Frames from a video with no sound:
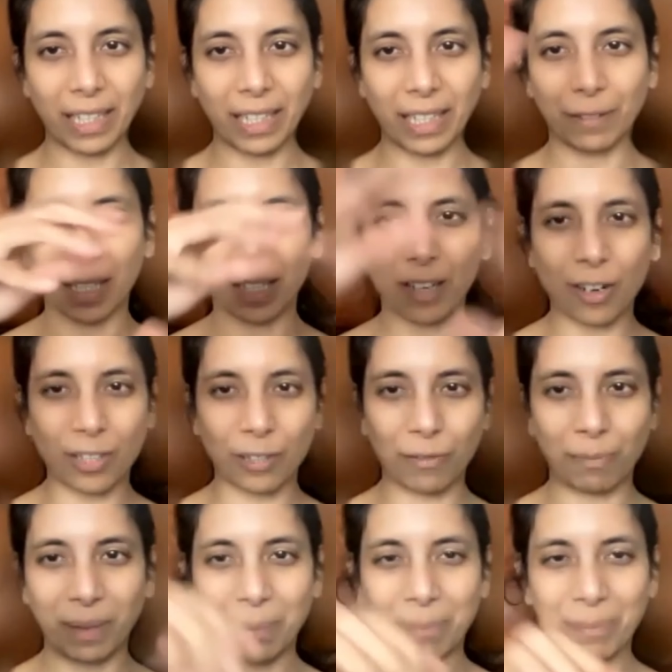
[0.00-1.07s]
If there are lots of
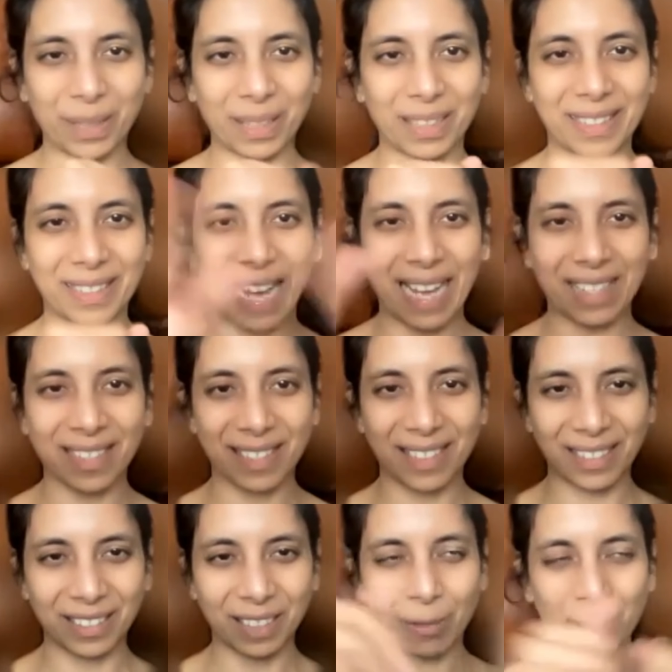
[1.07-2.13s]
people
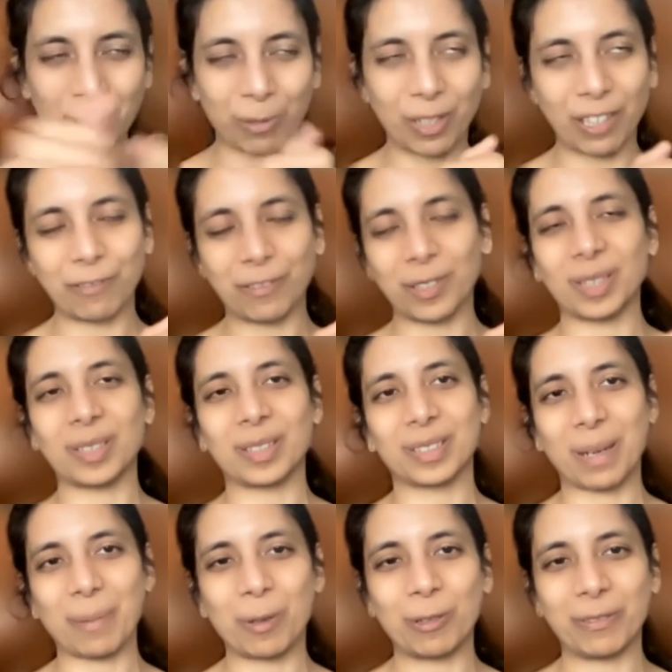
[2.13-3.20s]
dancing, that was one of our
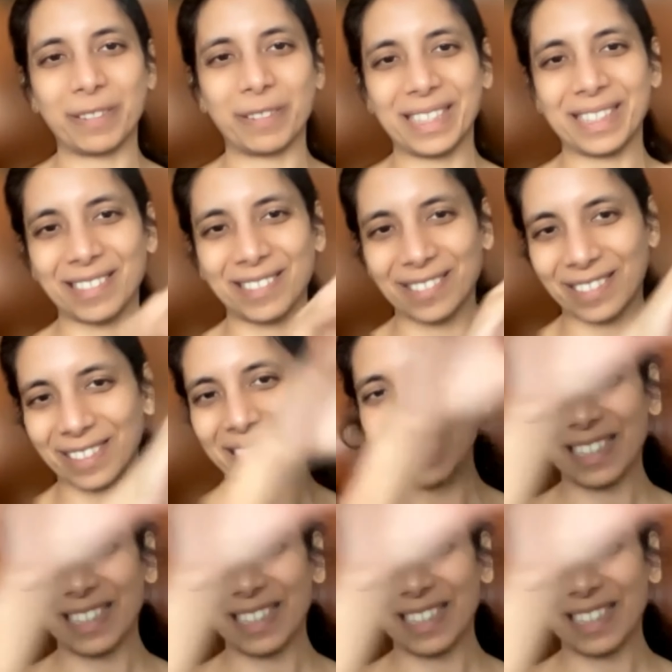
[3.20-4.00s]
demo videos.